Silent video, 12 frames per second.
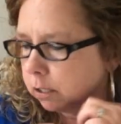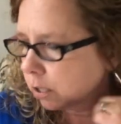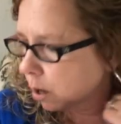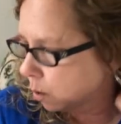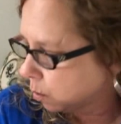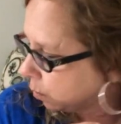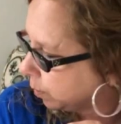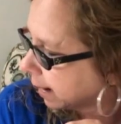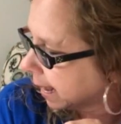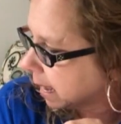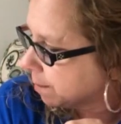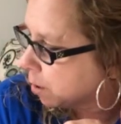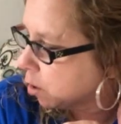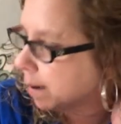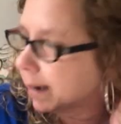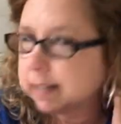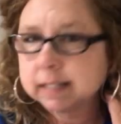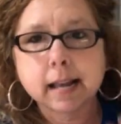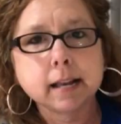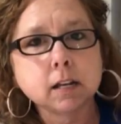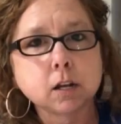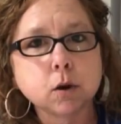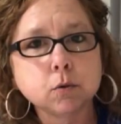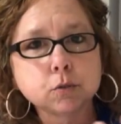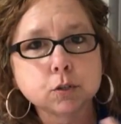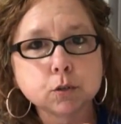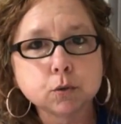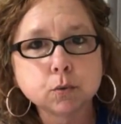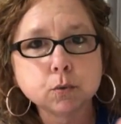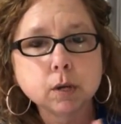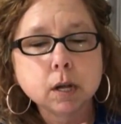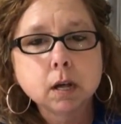So when I came home, I decided to go to